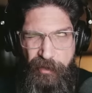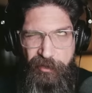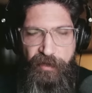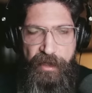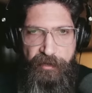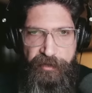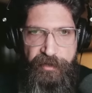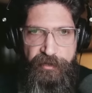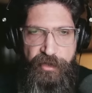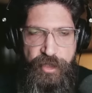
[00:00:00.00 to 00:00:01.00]
Israeli
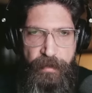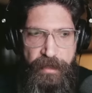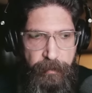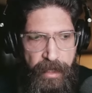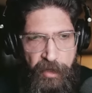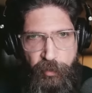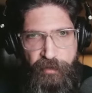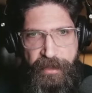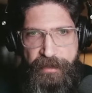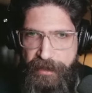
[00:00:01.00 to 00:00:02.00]
citizenship and a
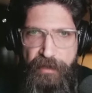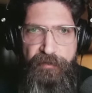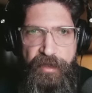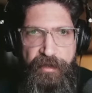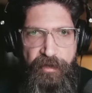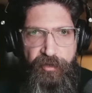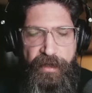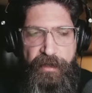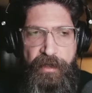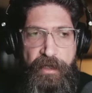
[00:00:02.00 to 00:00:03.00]
passport and live in
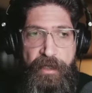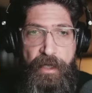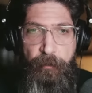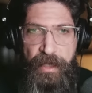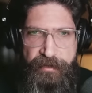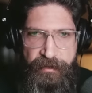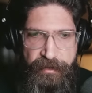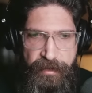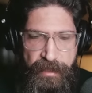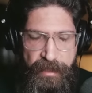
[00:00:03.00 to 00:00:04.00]
Israel. But
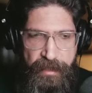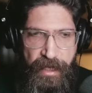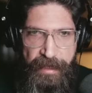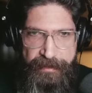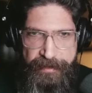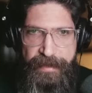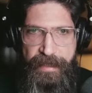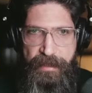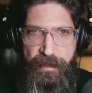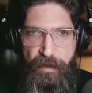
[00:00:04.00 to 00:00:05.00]
the
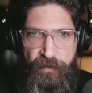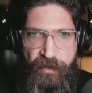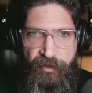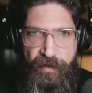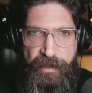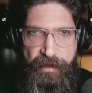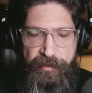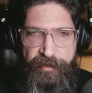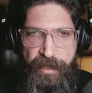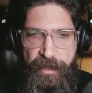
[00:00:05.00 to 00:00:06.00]
idea of Israel
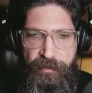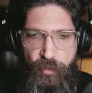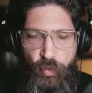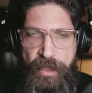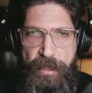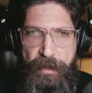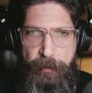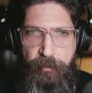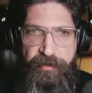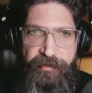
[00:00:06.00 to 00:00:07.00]
is that we
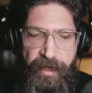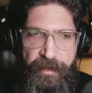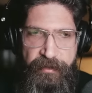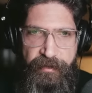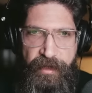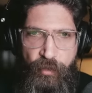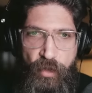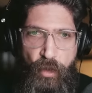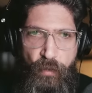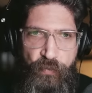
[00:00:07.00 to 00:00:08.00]
present and
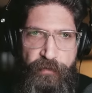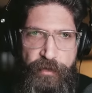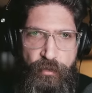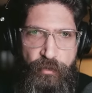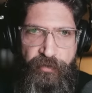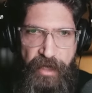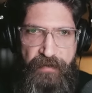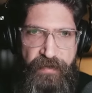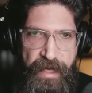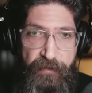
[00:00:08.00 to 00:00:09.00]
we offer you
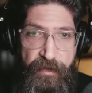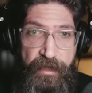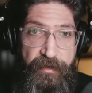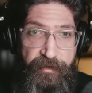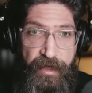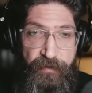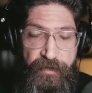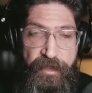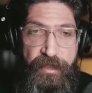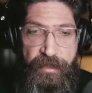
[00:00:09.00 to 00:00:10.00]
safe haven and
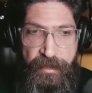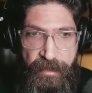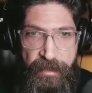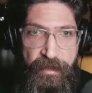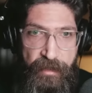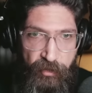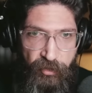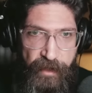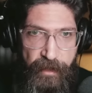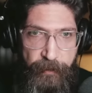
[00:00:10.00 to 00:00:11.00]
safety in
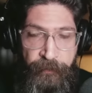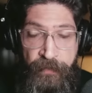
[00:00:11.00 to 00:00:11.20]
Israel.